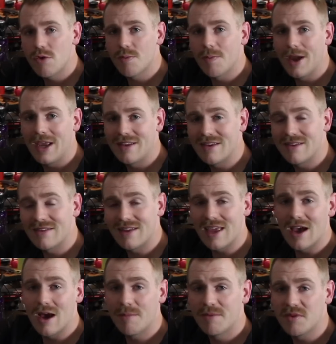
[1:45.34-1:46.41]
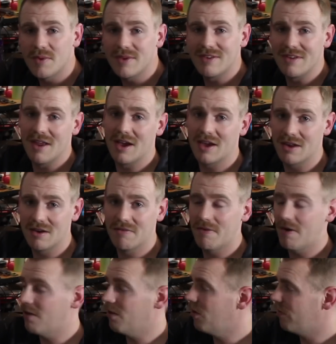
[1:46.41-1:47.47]
your bike to stay up so it's not going to
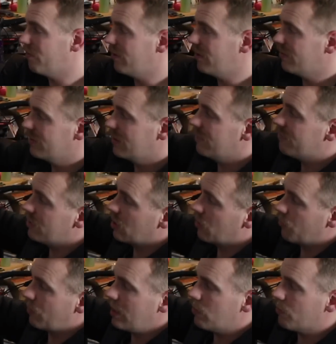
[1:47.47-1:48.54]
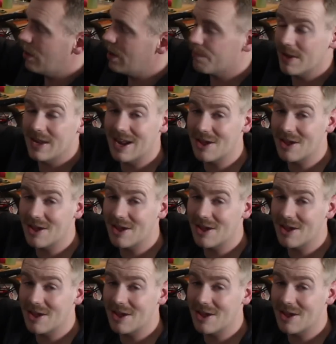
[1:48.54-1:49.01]
fall over. Gives it a great grip, it